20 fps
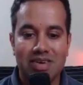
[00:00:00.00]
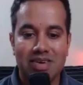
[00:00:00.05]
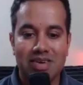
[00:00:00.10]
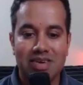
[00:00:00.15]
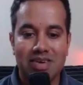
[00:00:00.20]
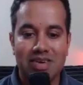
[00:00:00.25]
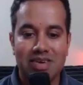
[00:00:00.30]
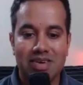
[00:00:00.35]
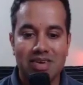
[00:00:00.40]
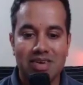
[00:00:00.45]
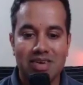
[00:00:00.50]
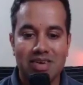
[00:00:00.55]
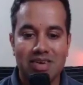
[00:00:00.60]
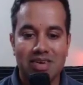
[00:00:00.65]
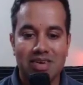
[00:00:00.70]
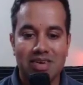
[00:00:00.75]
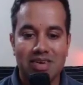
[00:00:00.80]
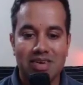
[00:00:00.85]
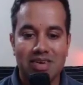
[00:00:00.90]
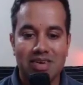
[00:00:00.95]
That's
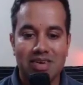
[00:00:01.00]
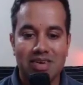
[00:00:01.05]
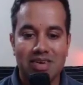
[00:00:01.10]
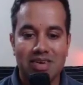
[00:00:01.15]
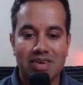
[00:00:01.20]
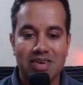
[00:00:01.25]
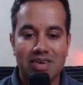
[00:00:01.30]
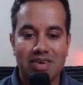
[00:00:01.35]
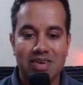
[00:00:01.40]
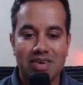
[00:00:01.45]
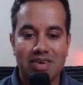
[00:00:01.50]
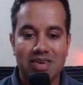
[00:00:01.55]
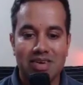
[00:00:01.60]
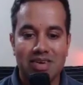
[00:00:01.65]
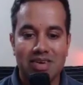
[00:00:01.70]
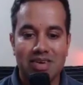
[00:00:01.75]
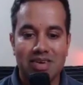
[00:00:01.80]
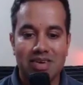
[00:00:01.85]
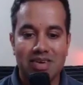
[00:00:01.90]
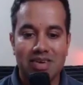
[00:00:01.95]
awesome. That's
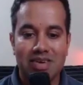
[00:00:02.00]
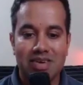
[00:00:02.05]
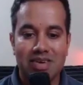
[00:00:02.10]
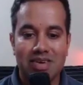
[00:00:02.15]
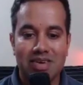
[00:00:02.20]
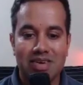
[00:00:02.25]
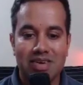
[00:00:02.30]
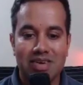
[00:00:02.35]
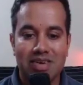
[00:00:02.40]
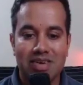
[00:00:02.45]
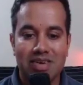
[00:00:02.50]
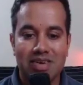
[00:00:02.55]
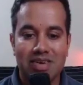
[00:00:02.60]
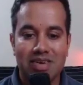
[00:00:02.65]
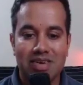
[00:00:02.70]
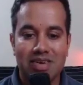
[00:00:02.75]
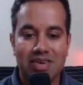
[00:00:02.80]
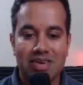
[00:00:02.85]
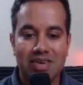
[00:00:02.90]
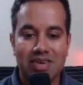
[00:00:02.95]
amazing. You know what? So with
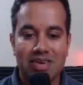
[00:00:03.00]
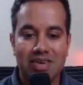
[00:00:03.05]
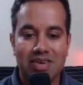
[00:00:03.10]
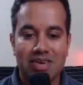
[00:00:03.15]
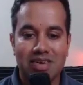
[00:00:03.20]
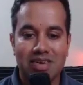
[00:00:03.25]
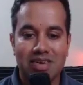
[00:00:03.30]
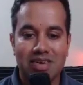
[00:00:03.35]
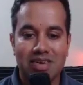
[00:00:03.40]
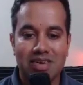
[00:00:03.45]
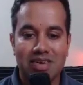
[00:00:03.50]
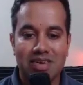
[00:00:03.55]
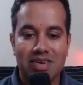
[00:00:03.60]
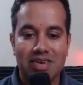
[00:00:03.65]
that, let's get started